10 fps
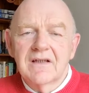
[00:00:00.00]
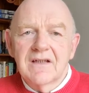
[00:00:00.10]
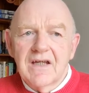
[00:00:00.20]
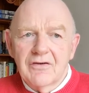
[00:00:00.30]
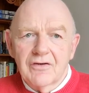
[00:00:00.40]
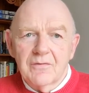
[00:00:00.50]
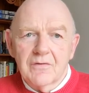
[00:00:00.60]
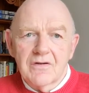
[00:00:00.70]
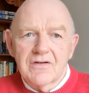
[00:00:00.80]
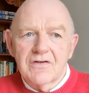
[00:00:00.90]
In other
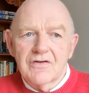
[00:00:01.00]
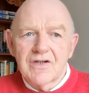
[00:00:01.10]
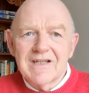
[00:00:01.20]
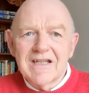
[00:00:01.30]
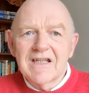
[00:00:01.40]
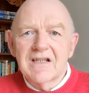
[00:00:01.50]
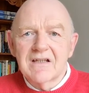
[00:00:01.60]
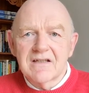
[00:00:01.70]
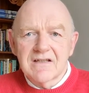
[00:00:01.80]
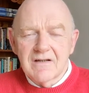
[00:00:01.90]
words, there's a
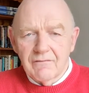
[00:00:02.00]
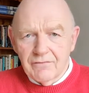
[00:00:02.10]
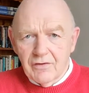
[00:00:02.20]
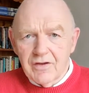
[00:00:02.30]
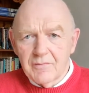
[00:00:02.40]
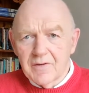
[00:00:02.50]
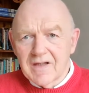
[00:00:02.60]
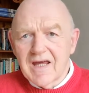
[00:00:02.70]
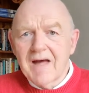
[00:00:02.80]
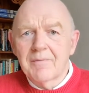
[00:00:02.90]
needless, avoidable
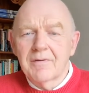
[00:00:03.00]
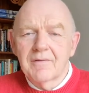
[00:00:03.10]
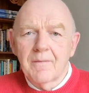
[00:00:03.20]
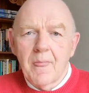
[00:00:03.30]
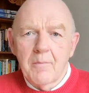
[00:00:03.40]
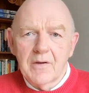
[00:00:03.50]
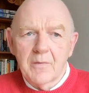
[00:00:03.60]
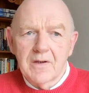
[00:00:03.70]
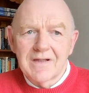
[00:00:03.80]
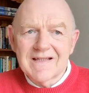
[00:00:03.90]
gap
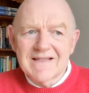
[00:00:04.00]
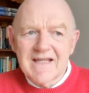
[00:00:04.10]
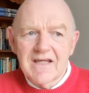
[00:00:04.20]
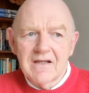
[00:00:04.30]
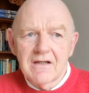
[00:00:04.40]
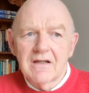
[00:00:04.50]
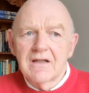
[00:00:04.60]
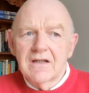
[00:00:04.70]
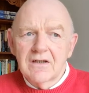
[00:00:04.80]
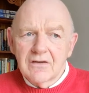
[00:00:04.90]
between
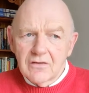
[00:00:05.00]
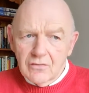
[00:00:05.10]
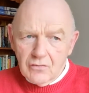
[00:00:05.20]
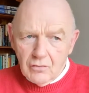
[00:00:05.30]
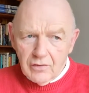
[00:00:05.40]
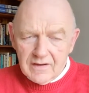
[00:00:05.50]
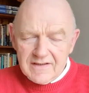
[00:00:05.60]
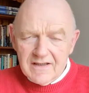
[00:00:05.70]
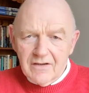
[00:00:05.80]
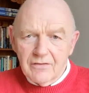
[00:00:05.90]
going
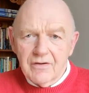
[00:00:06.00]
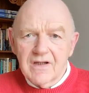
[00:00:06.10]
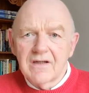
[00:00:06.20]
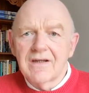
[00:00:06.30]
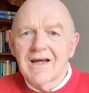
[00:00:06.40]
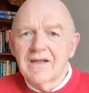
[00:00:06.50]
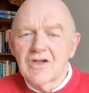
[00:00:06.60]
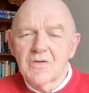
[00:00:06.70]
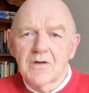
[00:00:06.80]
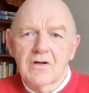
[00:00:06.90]
sale agreed and
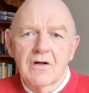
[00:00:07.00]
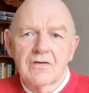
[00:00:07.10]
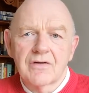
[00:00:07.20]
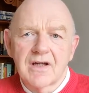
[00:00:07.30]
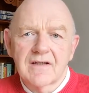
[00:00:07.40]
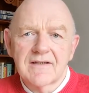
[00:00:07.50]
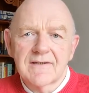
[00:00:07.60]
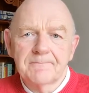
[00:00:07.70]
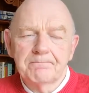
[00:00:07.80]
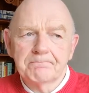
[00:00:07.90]
issuing contracts.
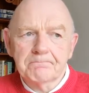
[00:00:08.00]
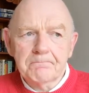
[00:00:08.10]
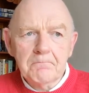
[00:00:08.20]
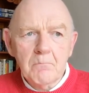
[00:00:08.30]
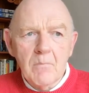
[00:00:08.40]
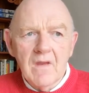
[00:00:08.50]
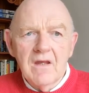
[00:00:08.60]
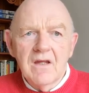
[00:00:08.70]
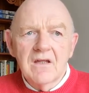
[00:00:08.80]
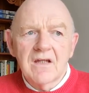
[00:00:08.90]

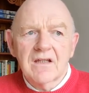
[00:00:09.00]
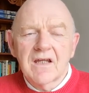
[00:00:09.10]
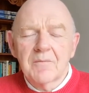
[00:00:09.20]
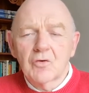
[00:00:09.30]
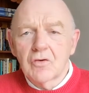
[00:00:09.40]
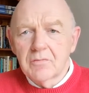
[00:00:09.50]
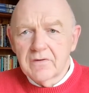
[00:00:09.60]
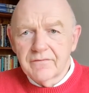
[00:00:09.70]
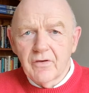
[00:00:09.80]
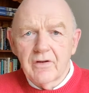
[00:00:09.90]
That gap could be
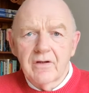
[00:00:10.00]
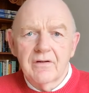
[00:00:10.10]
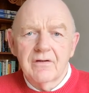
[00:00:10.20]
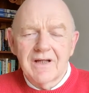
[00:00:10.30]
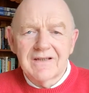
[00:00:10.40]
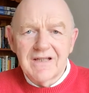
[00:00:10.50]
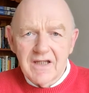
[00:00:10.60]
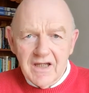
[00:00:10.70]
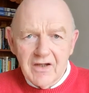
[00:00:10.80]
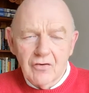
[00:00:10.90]
avoided, that
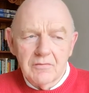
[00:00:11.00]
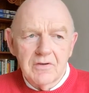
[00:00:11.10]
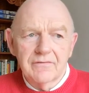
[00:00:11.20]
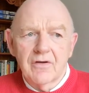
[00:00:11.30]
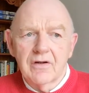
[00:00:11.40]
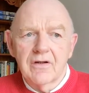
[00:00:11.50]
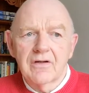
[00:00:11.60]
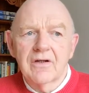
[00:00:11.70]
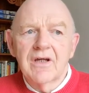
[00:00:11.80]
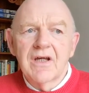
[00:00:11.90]
delay could be avoided,
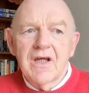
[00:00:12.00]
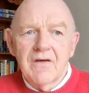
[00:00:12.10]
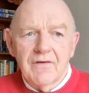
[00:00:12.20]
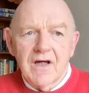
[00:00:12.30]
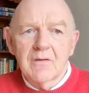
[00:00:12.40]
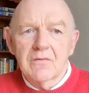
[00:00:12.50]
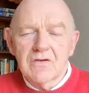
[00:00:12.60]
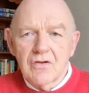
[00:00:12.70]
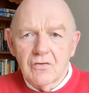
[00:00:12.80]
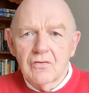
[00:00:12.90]
if I was
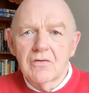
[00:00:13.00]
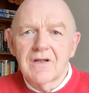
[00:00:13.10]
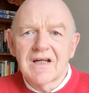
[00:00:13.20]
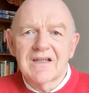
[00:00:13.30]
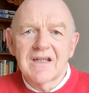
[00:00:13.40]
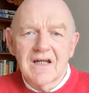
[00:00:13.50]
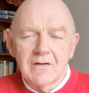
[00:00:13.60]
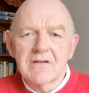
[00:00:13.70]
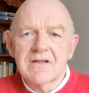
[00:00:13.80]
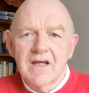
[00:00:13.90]
told at the
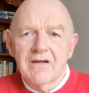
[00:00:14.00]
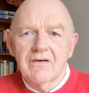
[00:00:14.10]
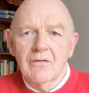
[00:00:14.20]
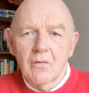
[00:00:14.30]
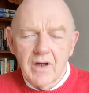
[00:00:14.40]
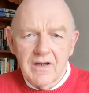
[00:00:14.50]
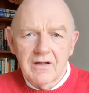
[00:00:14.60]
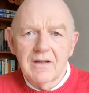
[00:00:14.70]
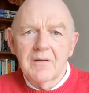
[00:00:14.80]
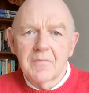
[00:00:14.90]
outset, when
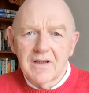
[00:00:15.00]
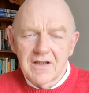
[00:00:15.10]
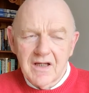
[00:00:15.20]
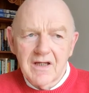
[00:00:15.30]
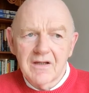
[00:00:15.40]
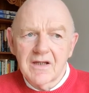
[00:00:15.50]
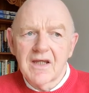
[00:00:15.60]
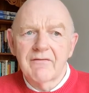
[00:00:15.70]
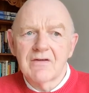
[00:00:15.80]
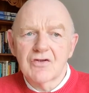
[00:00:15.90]
my client
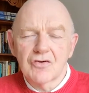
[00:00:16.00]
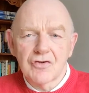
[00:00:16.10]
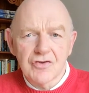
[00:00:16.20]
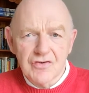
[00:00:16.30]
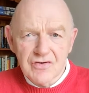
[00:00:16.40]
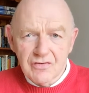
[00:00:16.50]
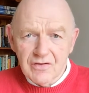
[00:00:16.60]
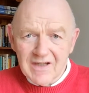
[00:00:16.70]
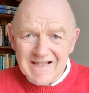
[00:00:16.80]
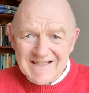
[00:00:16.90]
gave instructions to
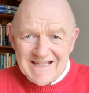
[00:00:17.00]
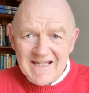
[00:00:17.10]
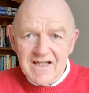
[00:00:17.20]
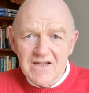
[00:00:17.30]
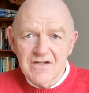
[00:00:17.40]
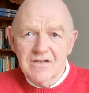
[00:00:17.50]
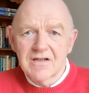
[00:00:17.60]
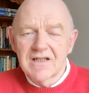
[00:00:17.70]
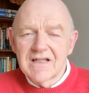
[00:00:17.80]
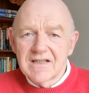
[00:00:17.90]
the estate agent
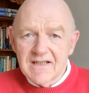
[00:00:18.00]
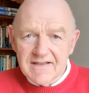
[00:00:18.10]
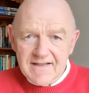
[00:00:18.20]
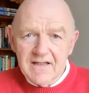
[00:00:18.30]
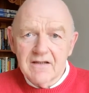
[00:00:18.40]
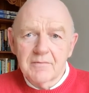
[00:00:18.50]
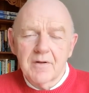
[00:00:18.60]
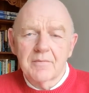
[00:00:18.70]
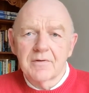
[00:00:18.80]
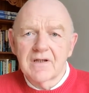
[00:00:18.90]
to sell the
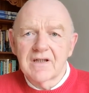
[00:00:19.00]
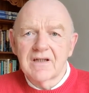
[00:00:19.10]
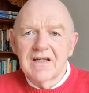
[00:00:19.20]
property.